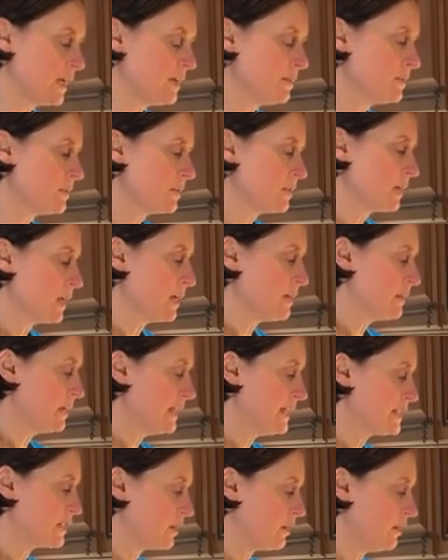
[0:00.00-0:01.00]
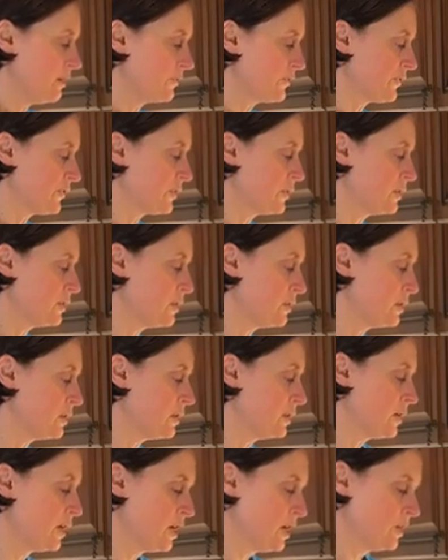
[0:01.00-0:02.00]
Keep the lid off.
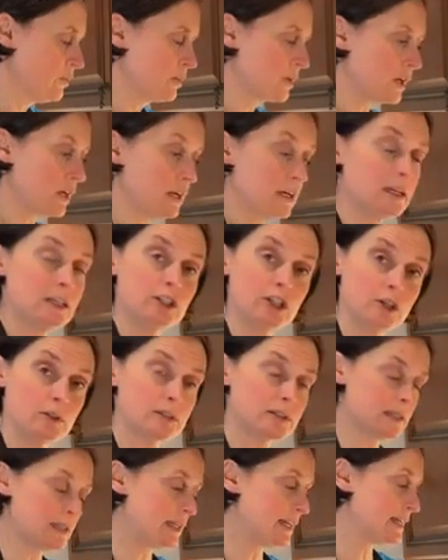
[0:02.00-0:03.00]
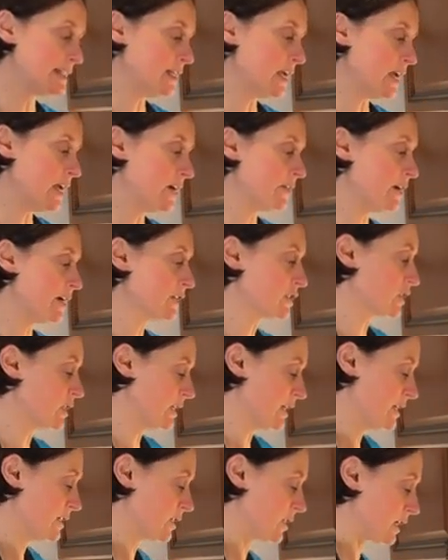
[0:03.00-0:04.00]
We're going to use the lid here
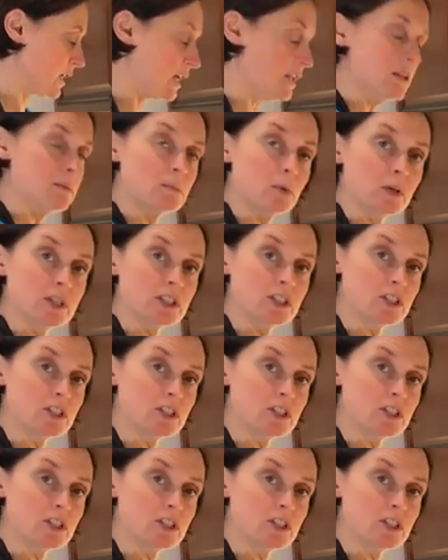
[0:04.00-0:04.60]
actually to keep the